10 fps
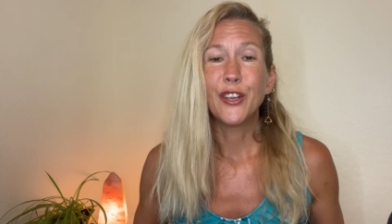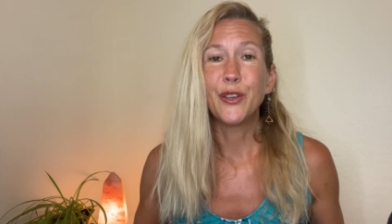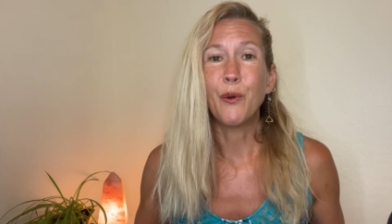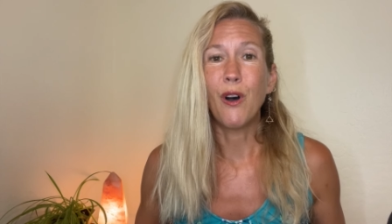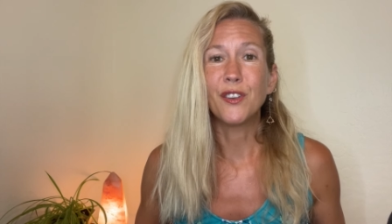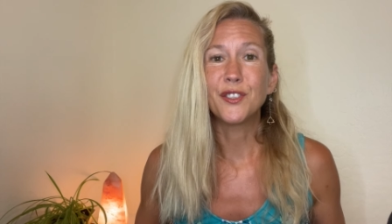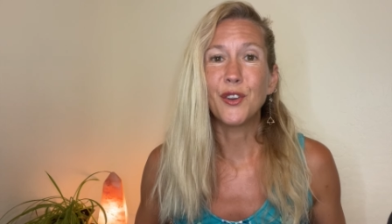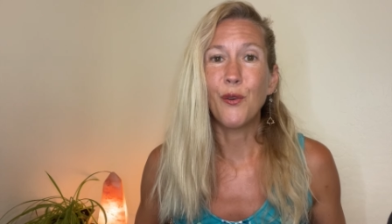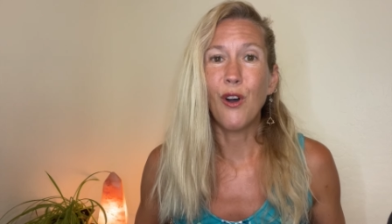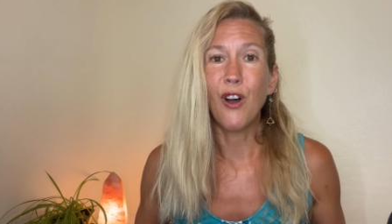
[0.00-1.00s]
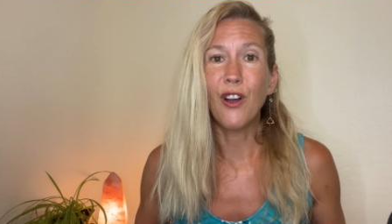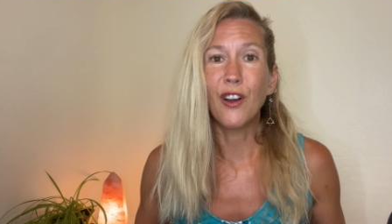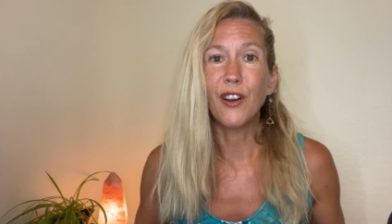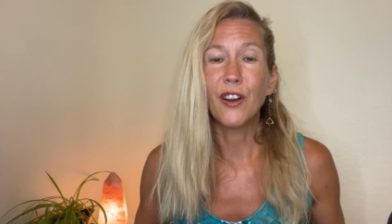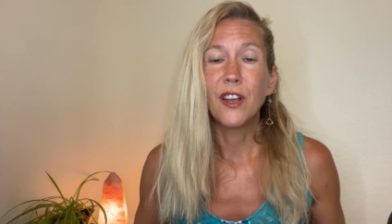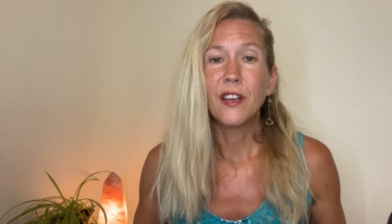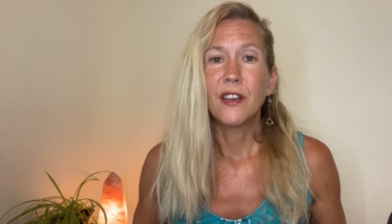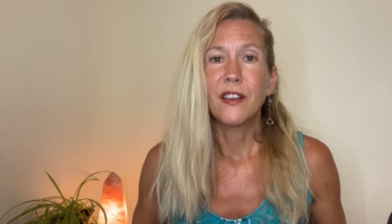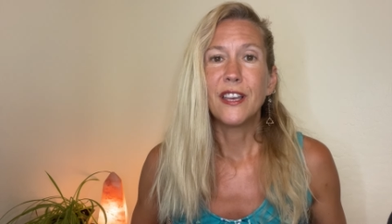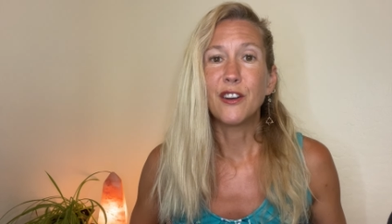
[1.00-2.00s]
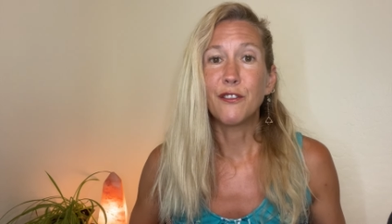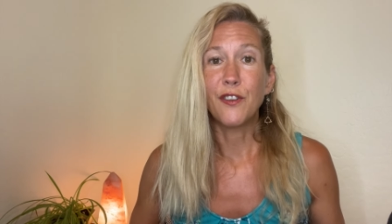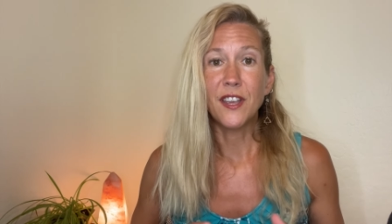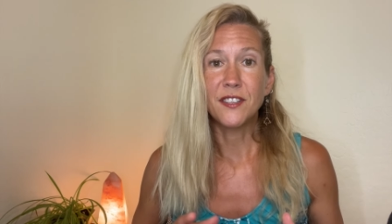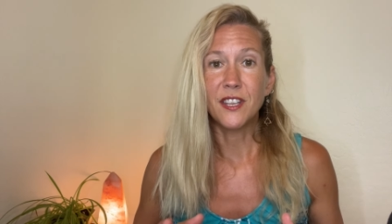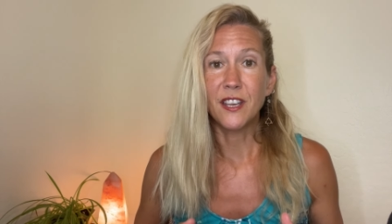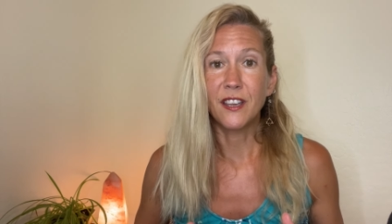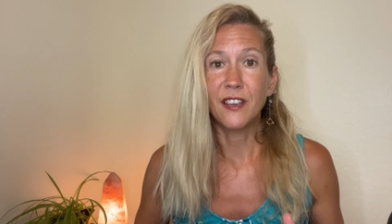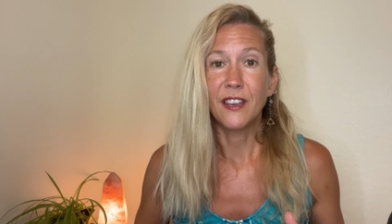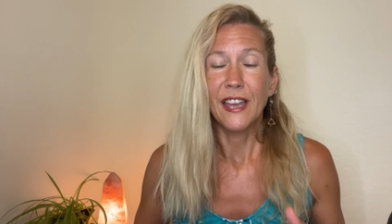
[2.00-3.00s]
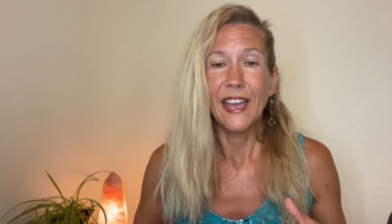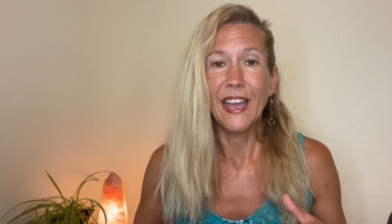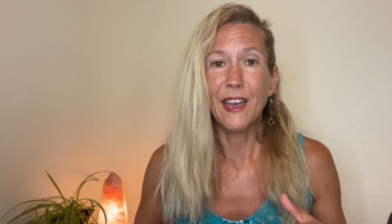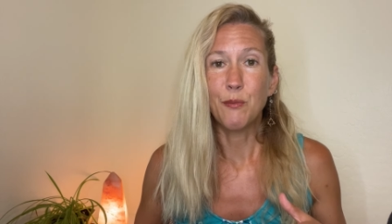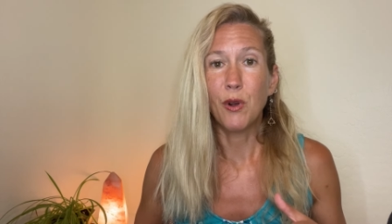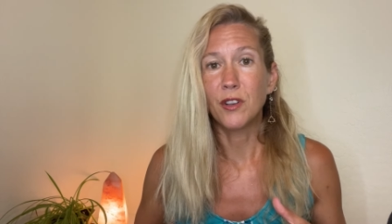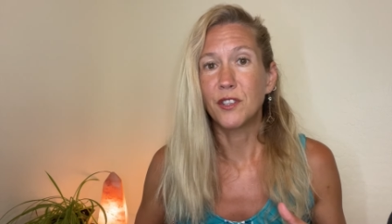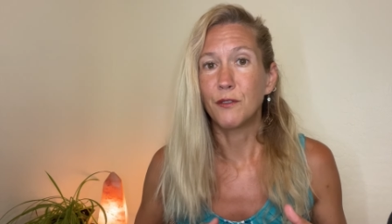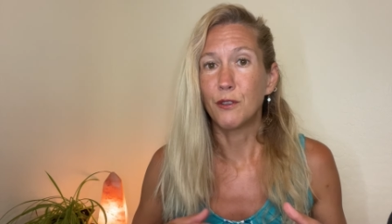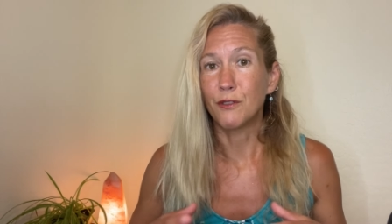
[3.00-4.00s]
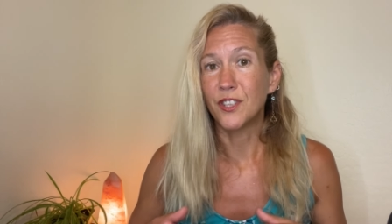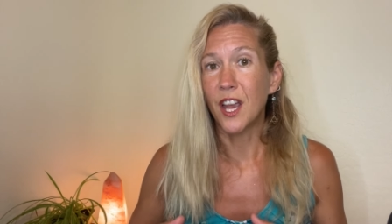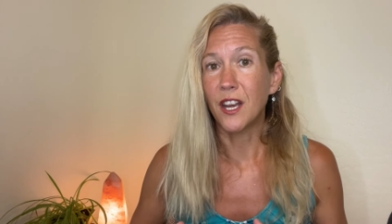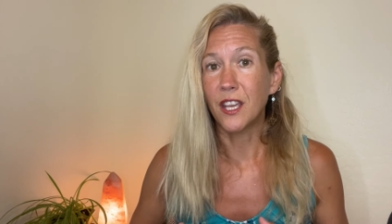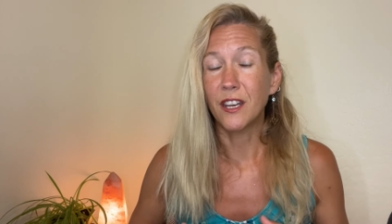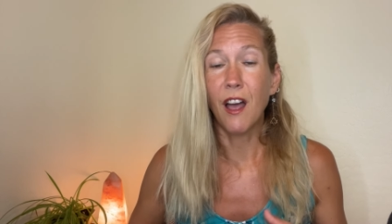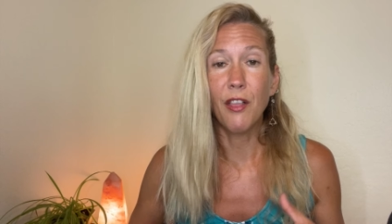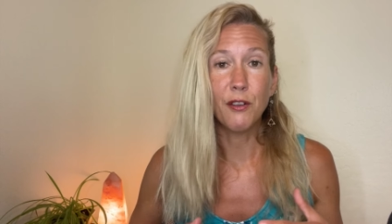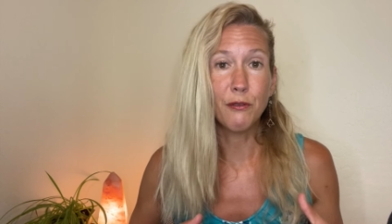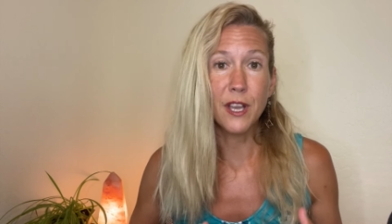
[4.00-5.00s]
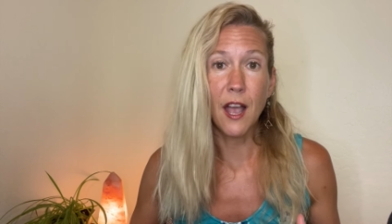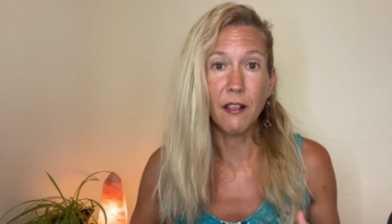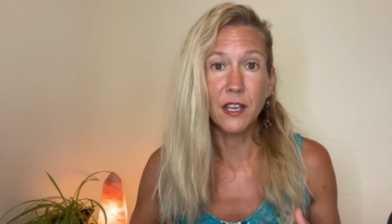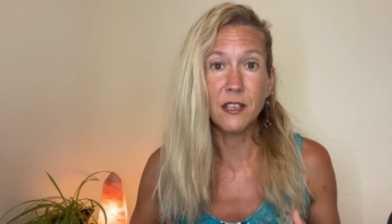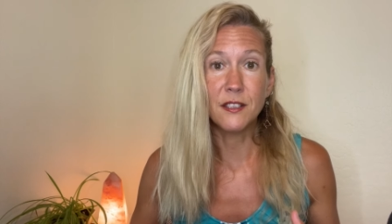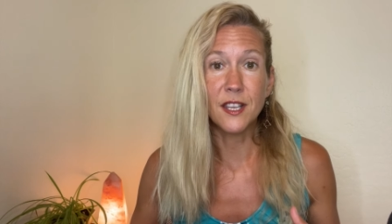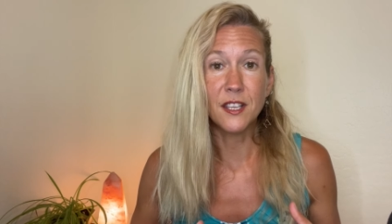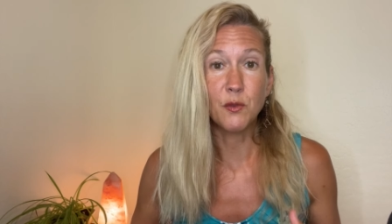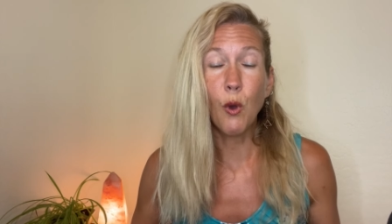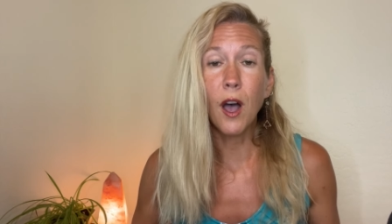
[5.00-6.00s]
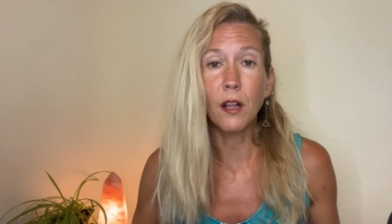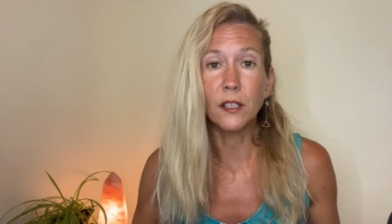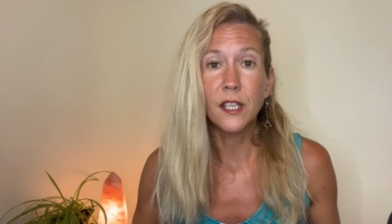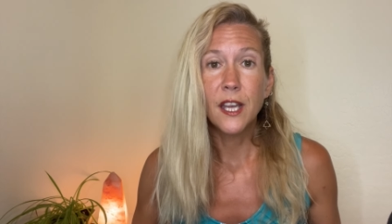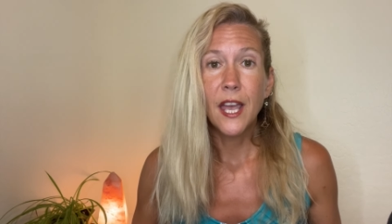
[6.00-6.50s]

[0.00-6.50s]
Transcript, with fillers: you also are interfacing and parts of you residing in other realities as well.